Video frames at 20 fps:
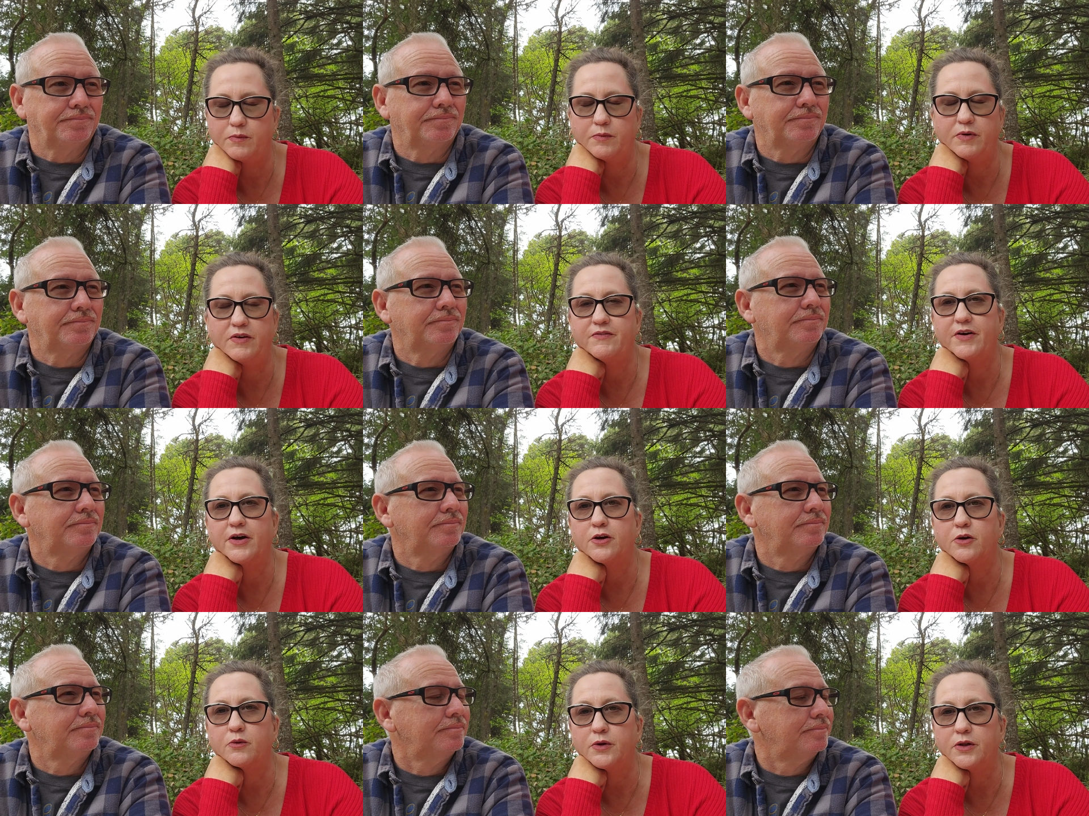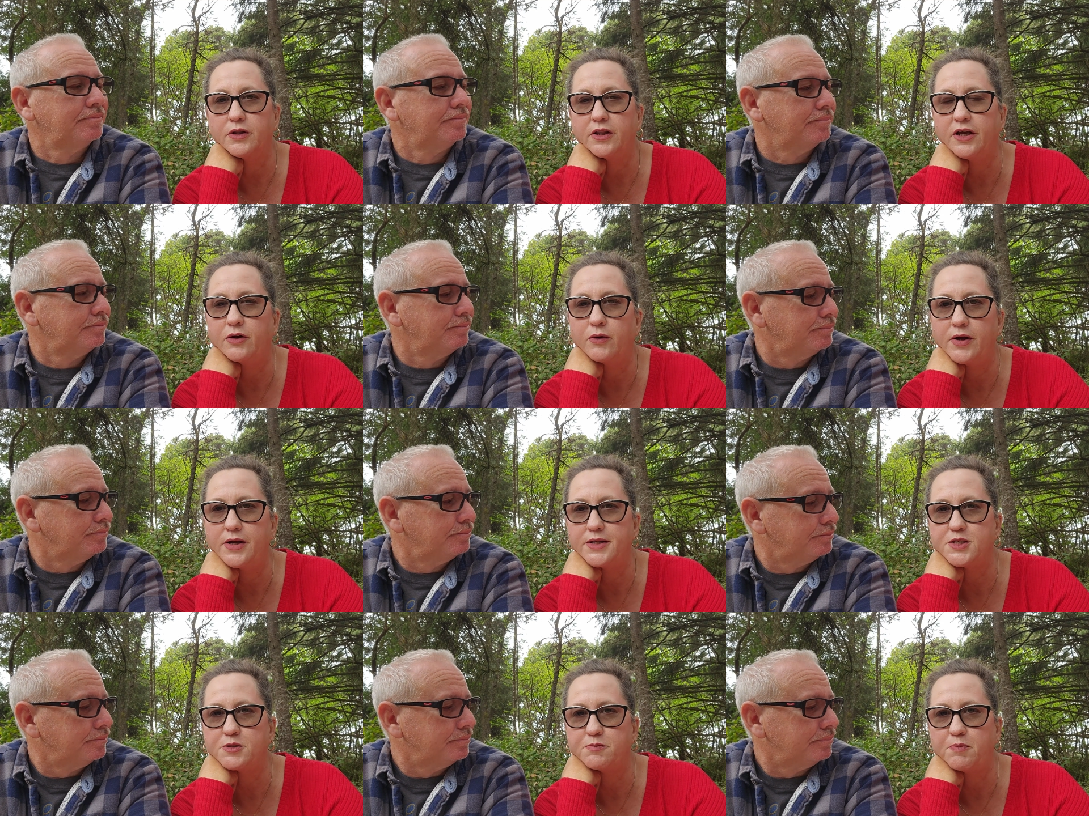Speaker 1: we found a really
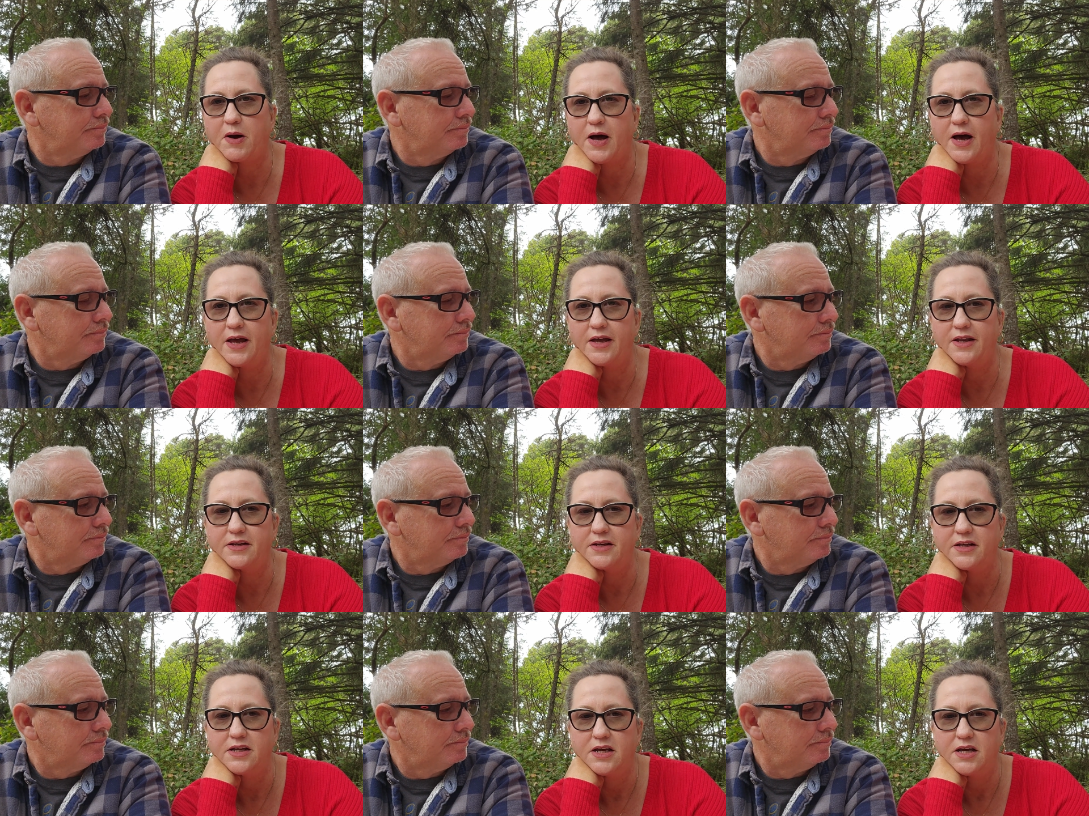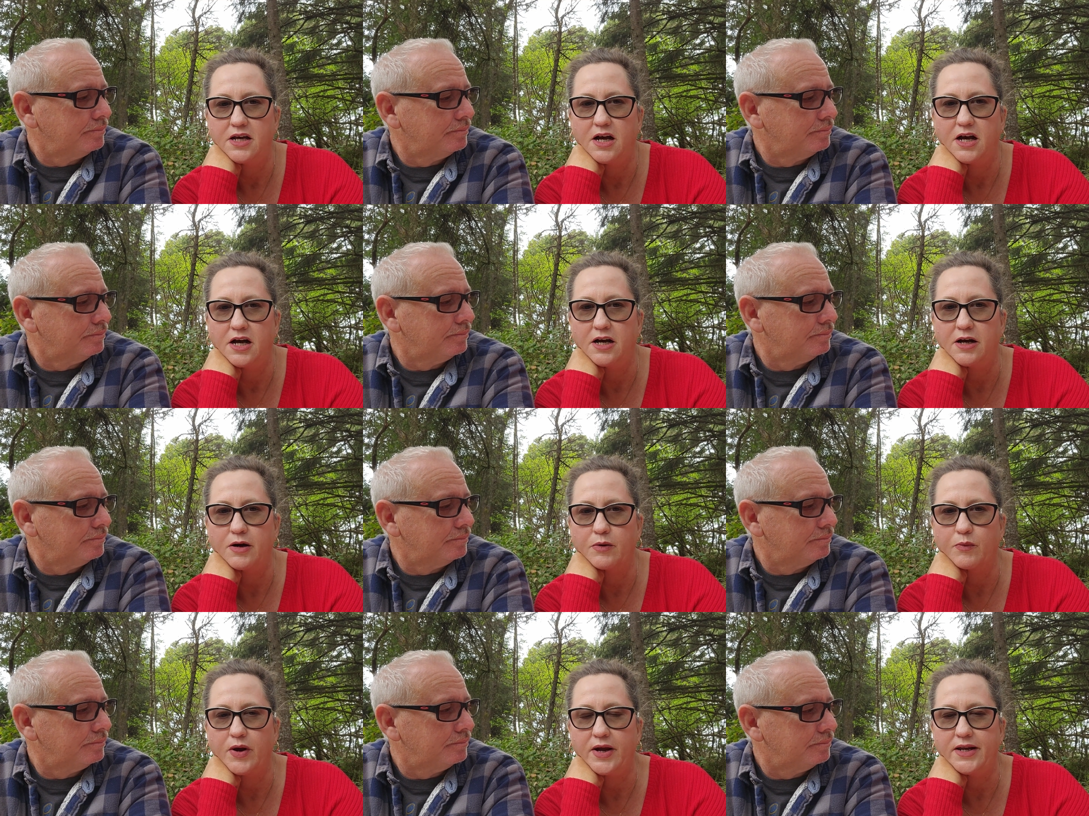great spot,
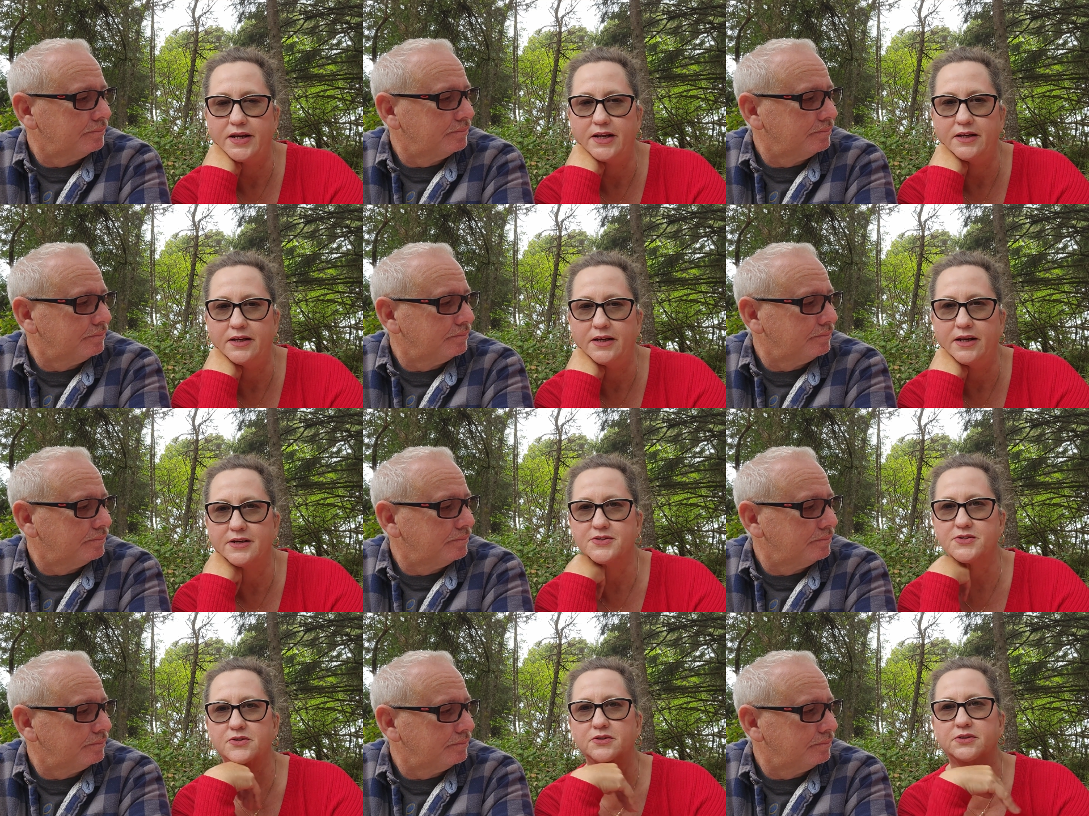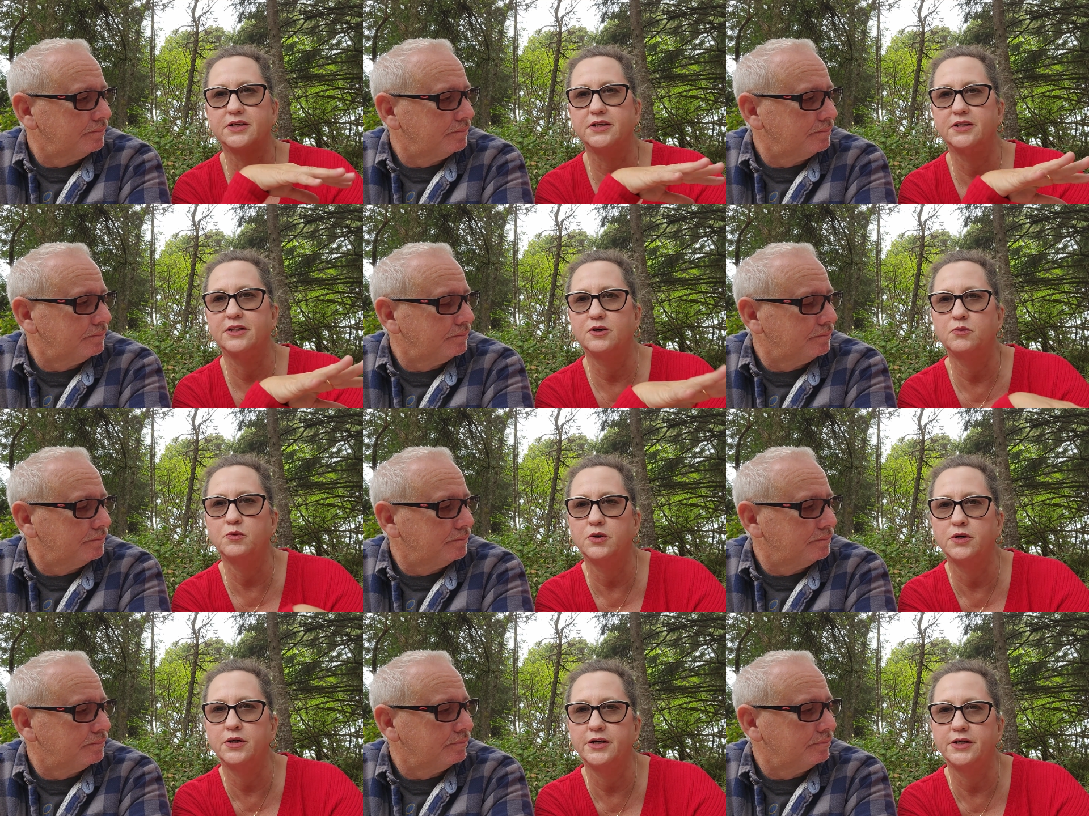uh, right nestled in the
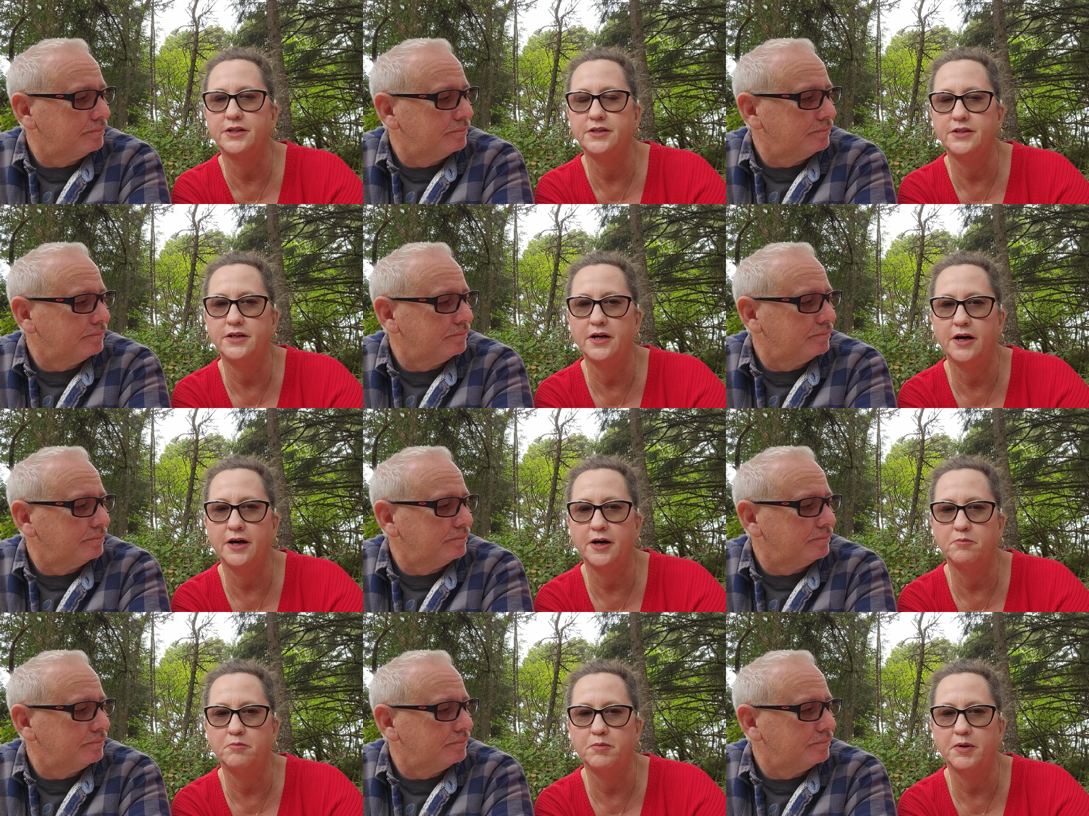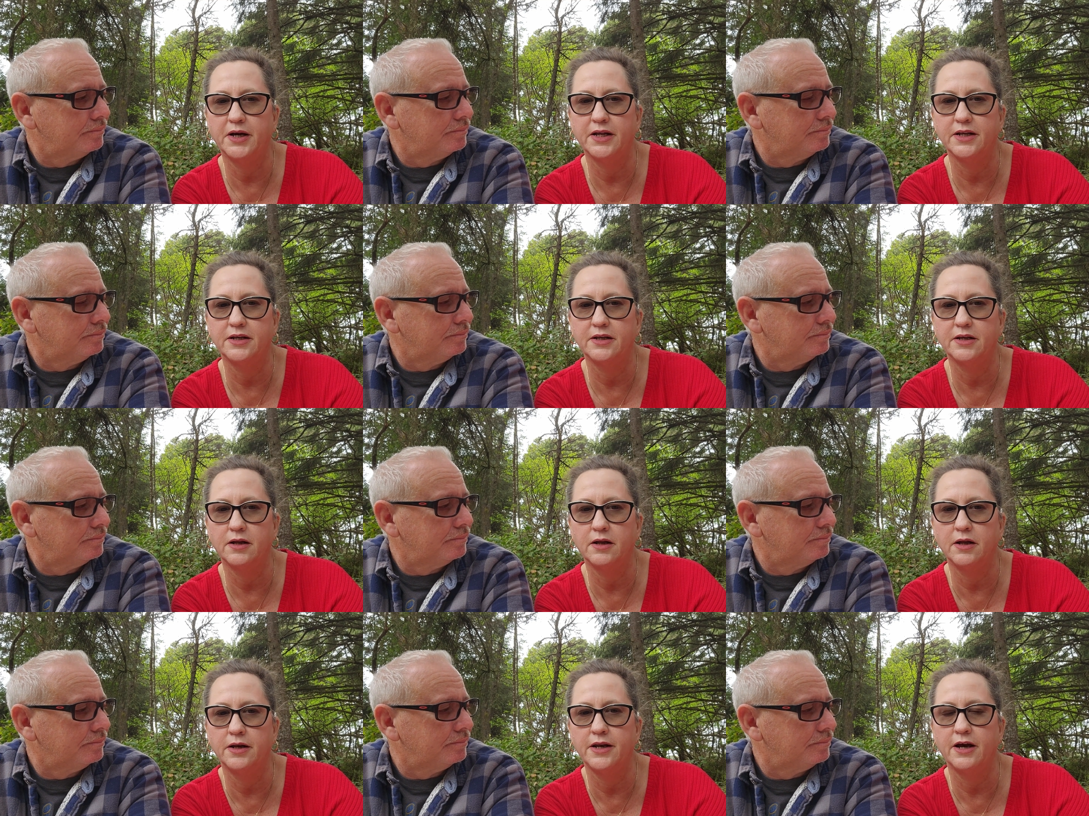wood, um, but
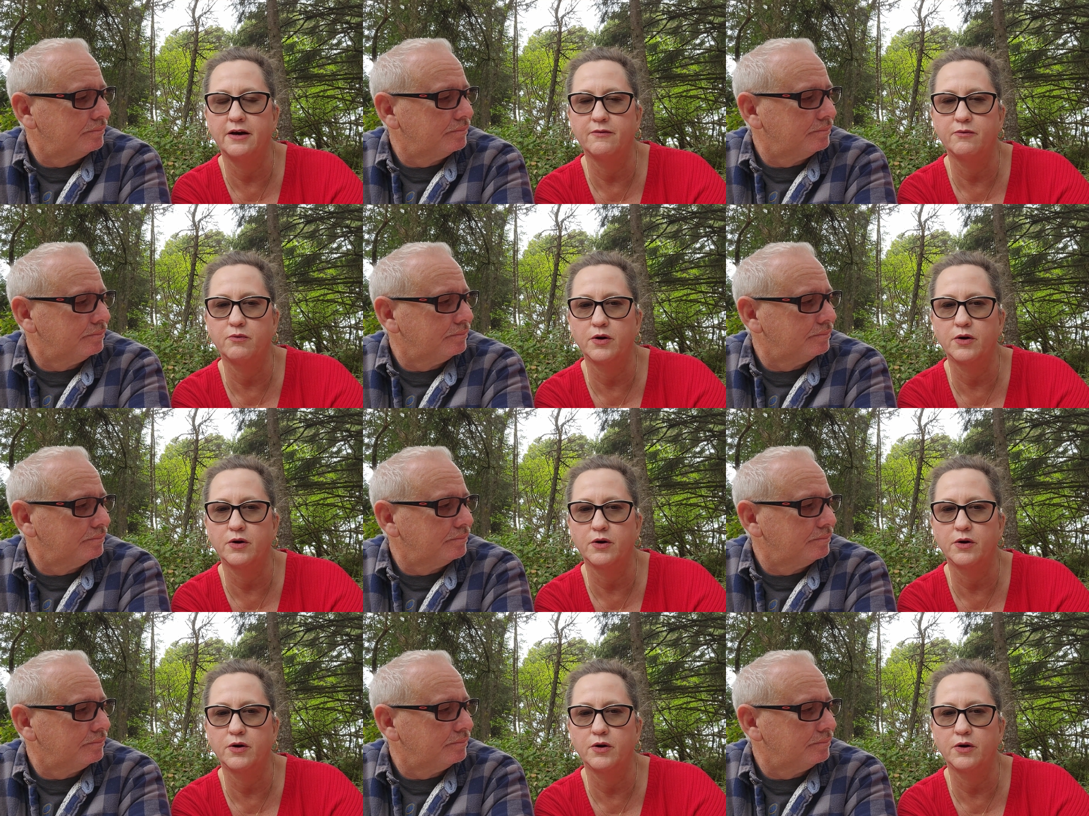enough